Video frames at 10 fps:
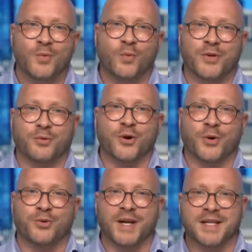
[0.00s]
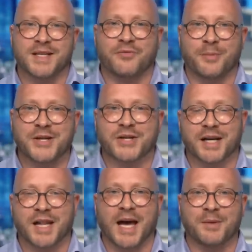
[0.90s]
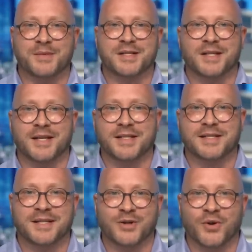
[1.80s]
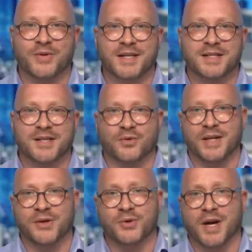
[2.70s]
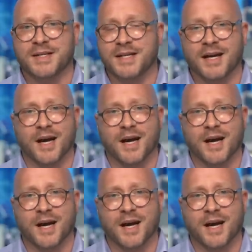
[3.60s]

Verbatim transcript: whether or not bringing defamation claims is, you know, necessarily a good idea.